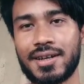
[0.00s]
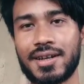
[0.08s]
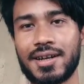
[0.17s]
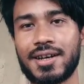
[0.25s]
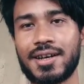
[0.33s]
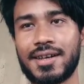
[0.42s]

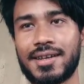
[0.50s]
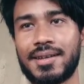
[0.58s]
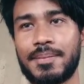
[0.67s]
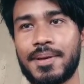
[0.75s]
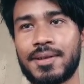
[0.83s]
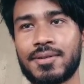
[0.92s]
na it
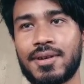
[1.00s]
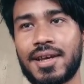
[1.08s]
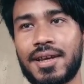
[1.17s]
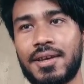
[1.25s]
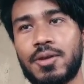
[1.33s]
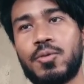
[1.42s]
depends on
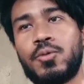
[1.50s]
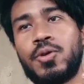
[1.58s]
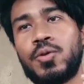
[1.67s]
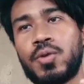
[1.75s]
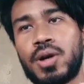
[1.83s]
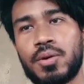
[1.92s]
like
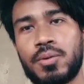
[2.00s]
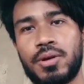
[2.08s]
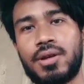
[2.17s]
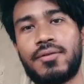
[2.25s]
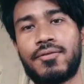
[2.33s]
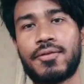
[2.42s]
you want to
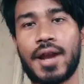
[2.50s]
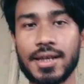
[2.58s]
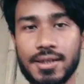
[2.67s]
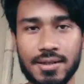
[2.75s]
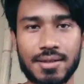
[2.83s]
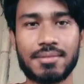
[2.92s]
give
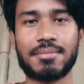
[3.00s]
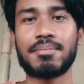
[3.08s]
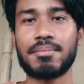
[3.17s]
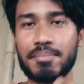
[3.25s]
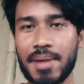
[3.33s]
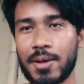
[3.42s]
rice,
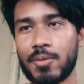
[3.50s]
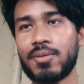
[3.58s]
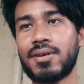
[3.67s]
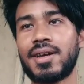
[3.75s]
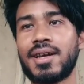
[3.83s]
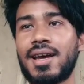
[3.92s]

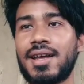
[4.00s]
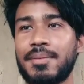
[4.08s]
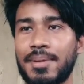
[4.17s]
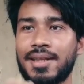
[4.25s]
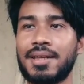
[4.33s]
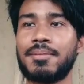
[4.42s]
mairong, or
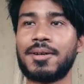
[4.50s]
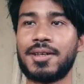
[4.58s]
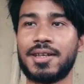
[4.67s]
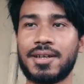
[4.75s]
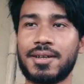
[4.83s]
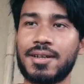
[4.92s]
pathai
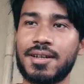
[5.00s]
bhi hai.